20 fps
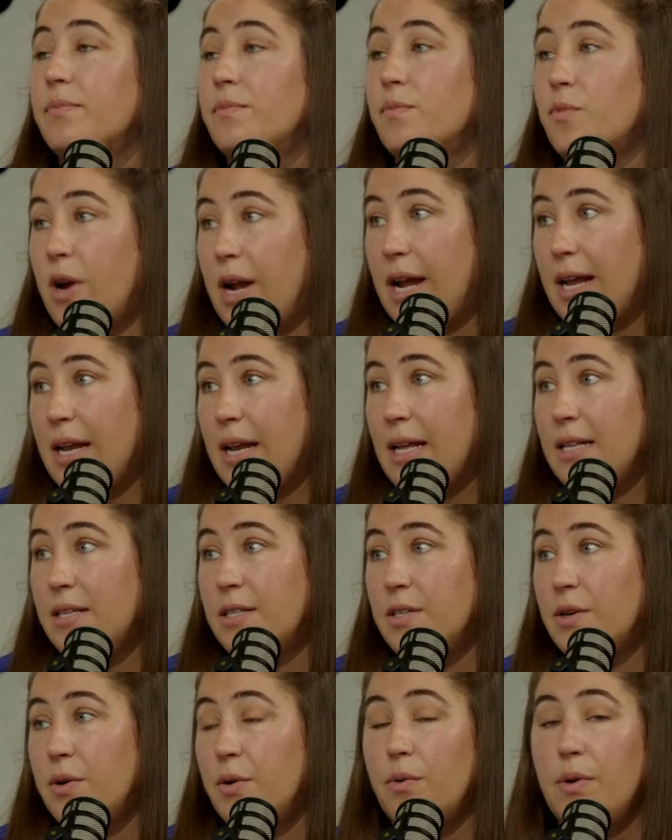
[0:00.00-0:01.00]
Right. And
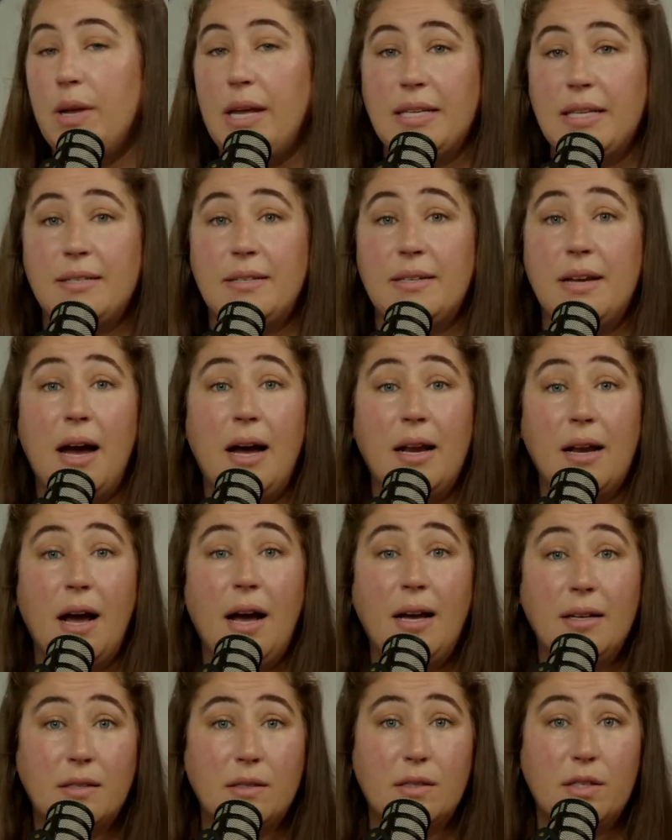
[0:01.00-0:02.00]
so it's not
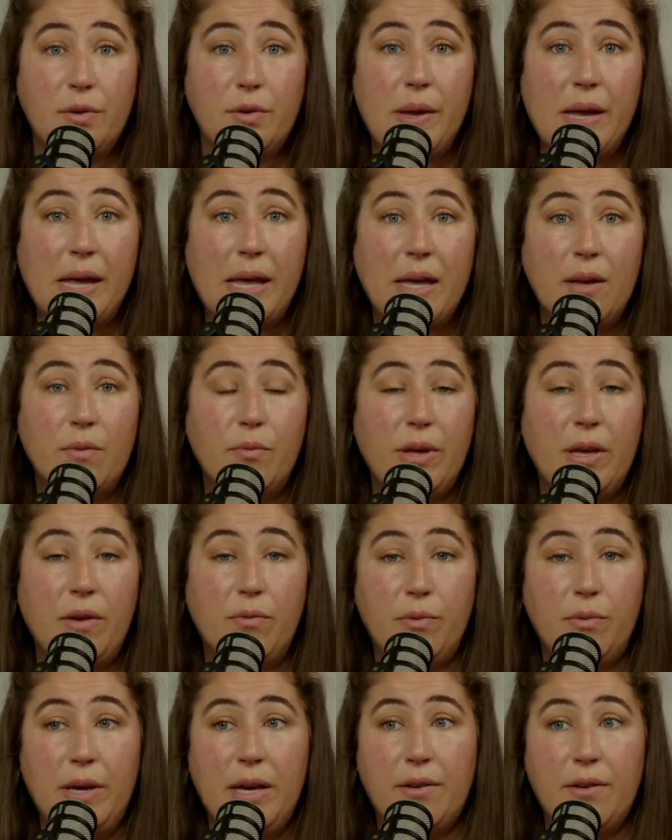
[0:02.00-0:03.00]
us doing it.
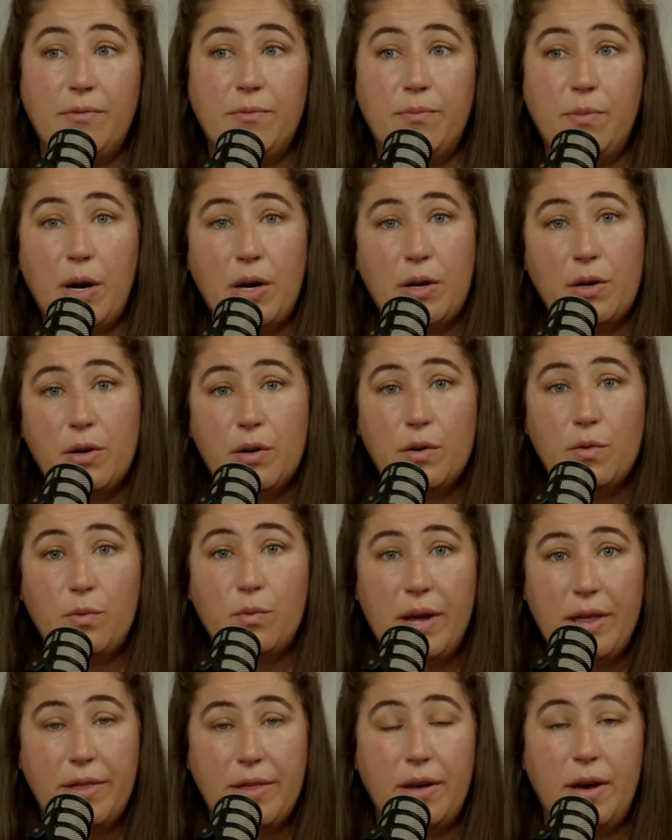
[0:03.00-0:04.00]
We have partnered
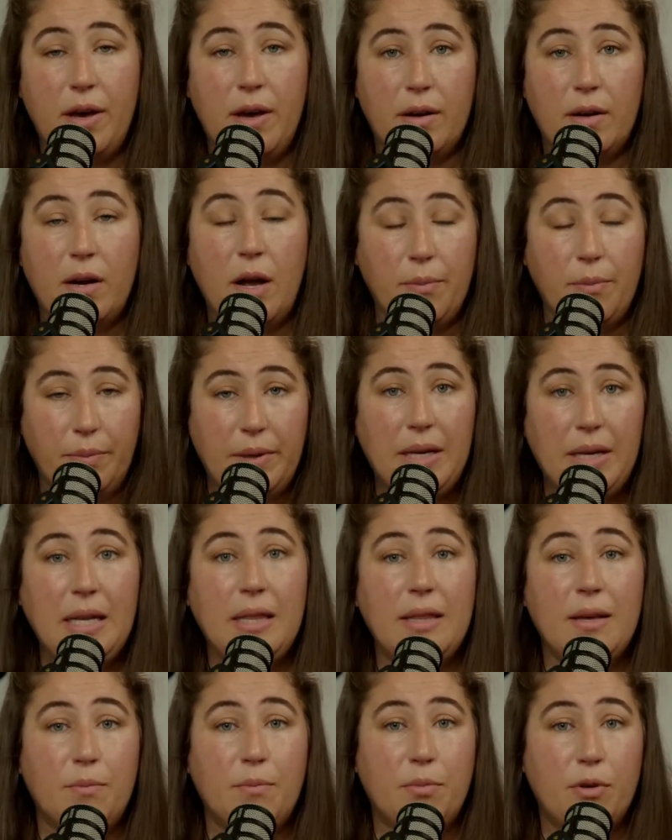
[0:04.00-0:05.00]
with a company
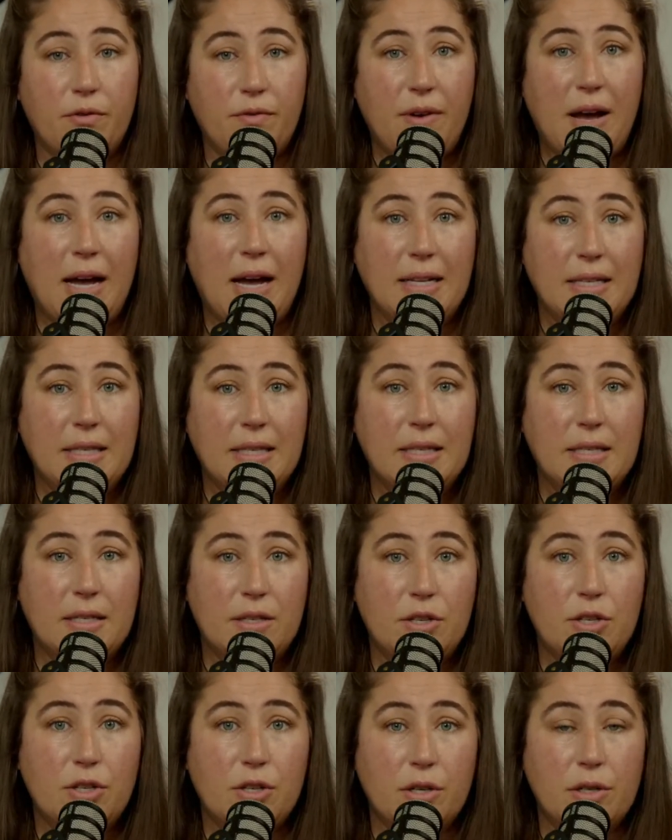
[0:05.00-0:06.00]
that provides this
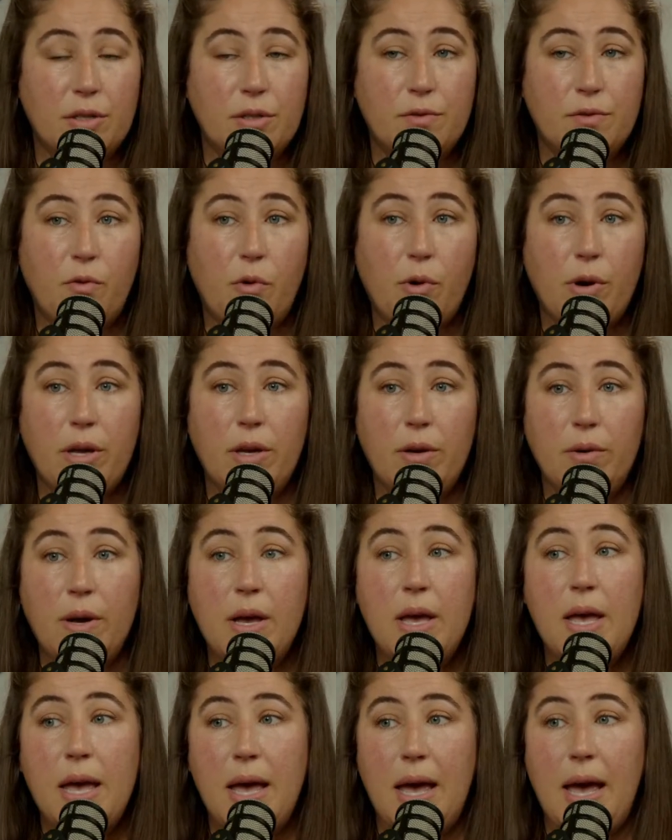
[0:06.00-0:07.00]
insurance for you.
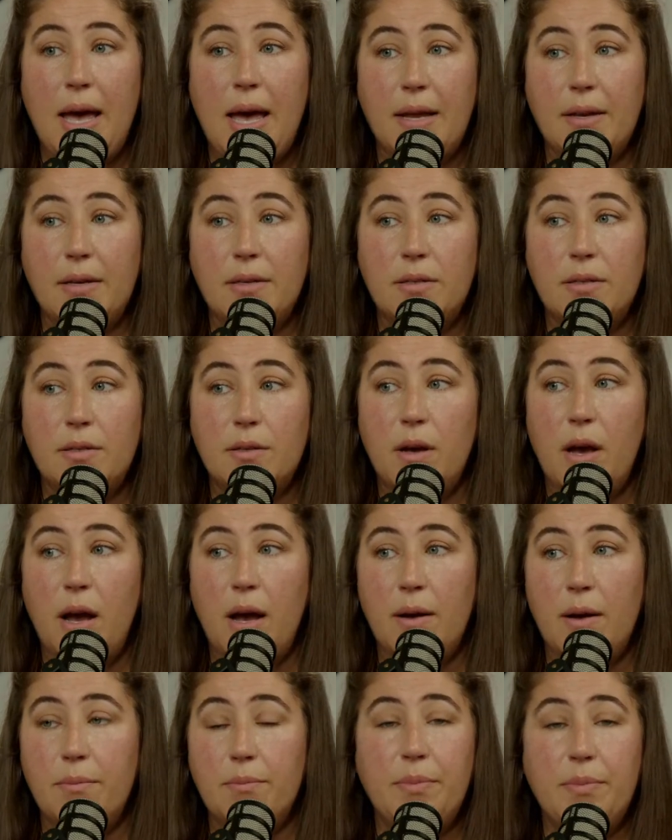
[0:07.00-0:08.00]
And
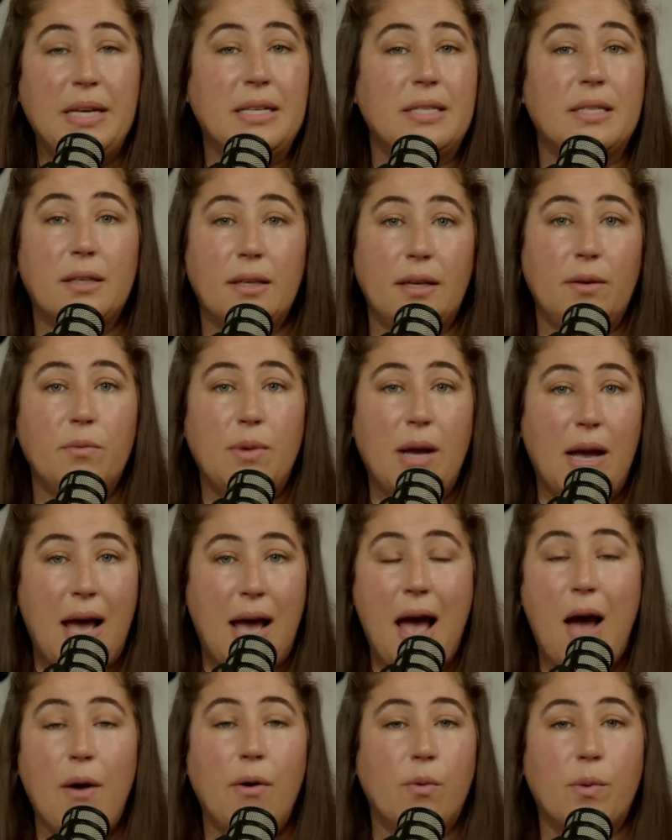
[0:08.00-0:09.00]
basically
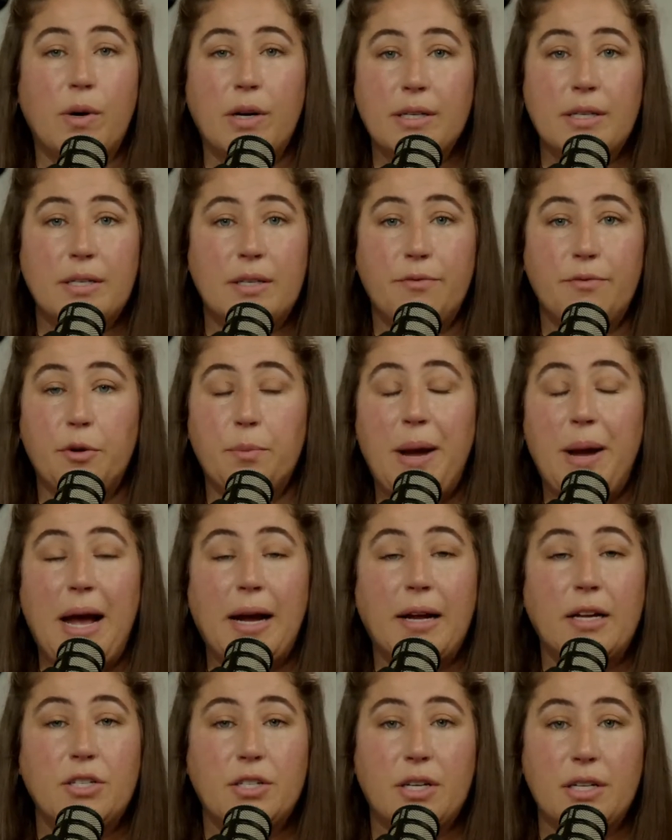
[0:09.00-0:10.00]
how it works is if your
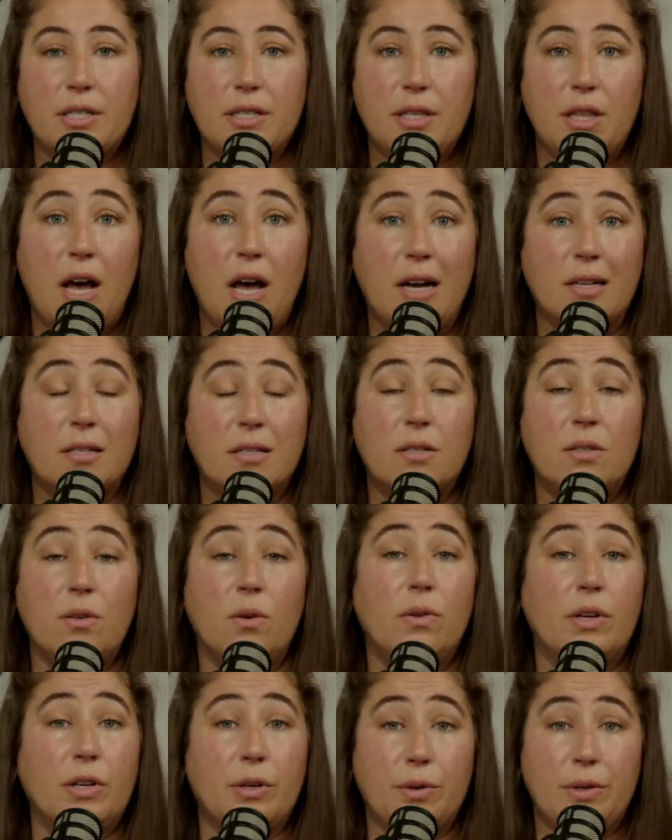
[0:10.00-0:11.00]
package gets lost,
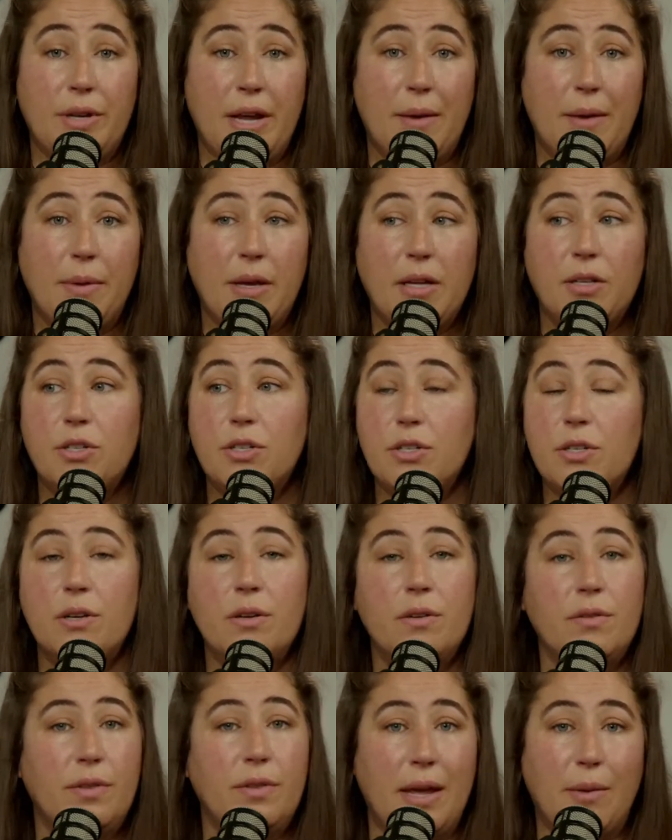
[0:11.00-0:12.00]
stolen, or damaged,
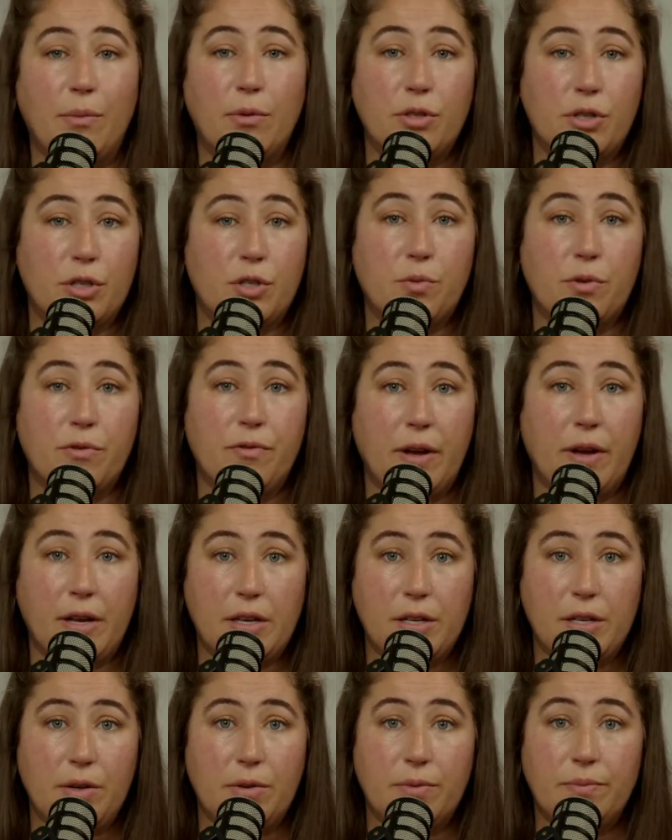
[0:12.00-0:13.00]
they will just
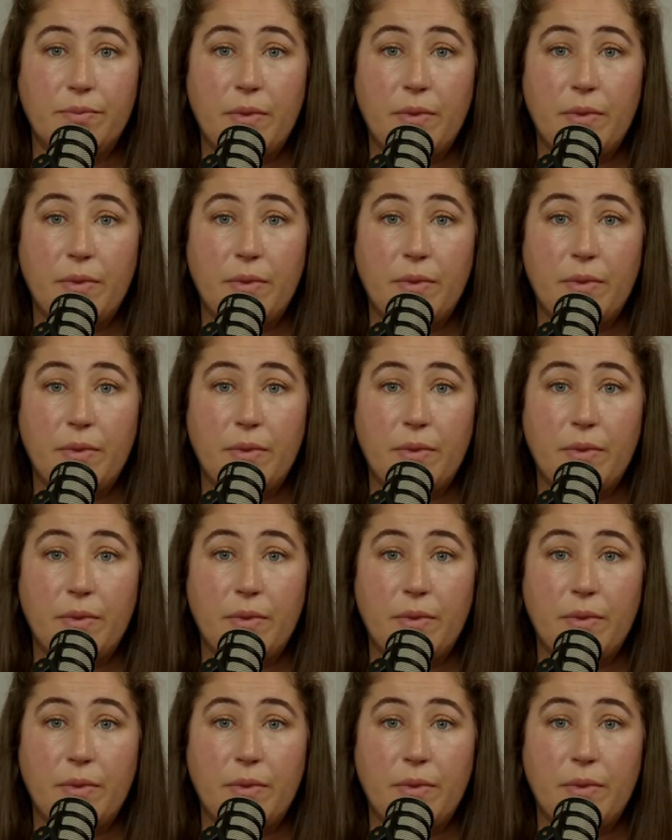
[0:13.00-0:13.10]
refund you.